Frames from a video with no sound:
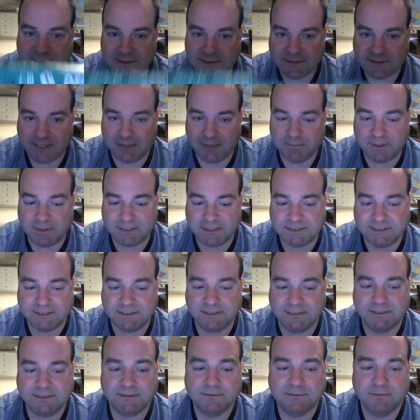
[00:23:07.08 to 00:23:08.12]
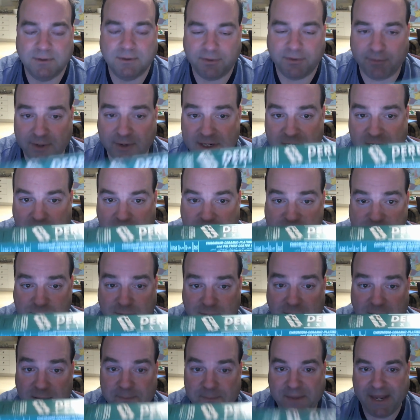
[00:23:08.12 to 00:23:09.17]
$10 is 3 times what
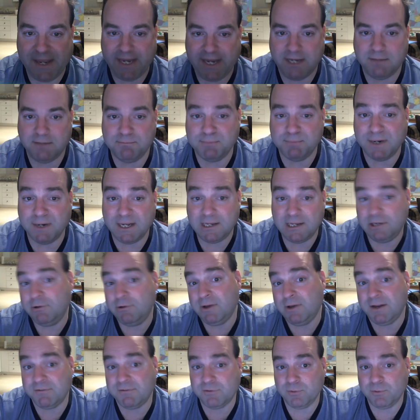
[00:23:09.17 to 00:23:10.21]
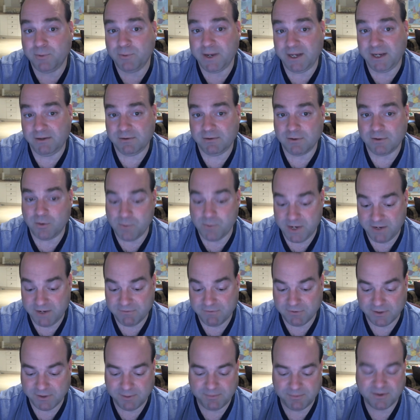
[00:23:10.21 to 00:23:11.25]
I paid, but you don't have to wait a week
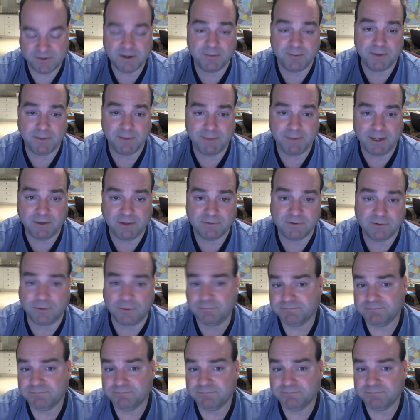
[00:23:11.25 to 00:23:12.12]
for them to come in the mail. So,